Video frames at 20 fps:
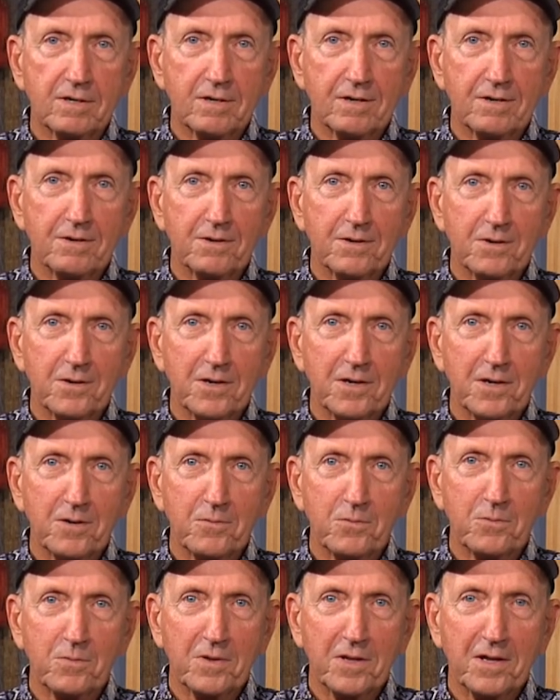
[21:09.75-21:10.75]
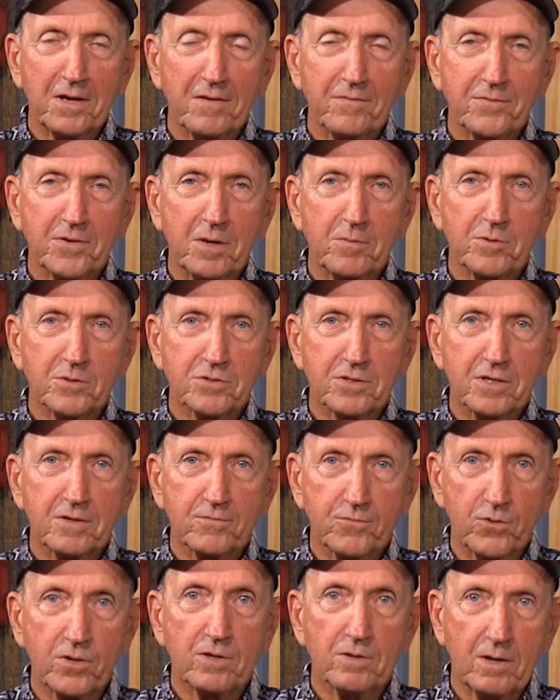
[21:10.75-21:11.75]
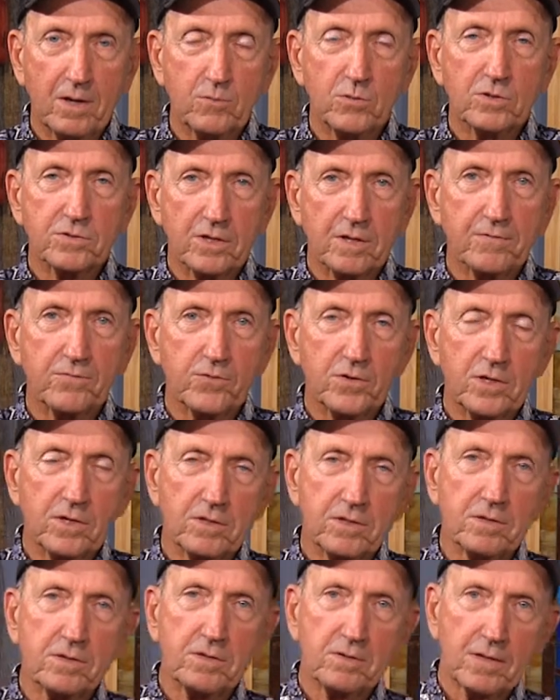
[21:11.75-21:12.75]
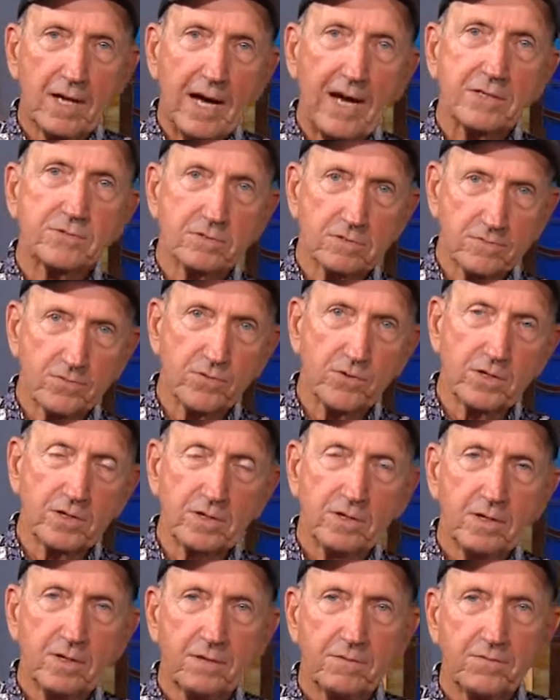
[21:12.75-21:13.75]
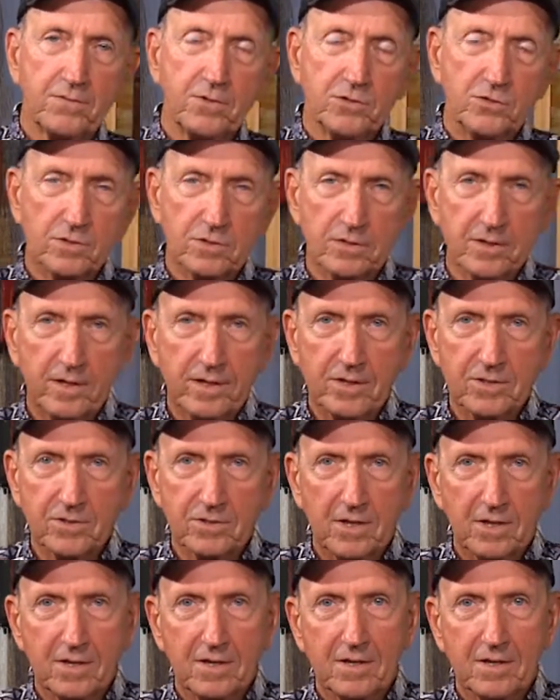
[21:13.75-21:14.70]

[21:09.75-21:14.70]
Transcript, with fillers: uh, uh, the FWC free, I want to say free, you know, license free fishing days.